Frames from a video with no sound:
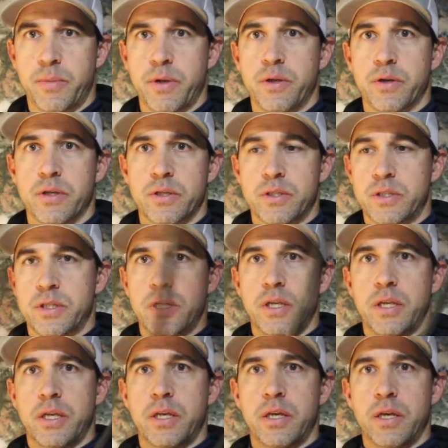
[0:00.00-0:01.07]
but you can
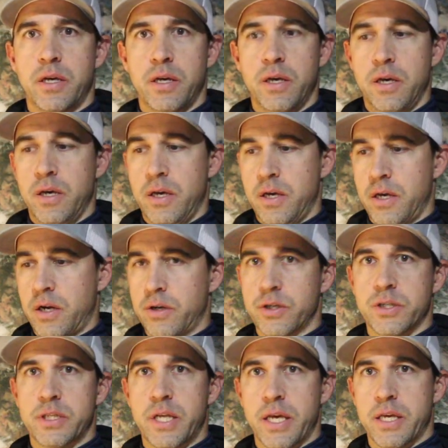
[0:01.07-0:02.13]
see, I'll
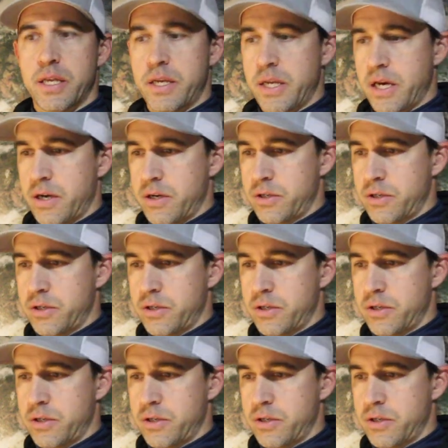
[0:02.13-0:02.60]
just take you down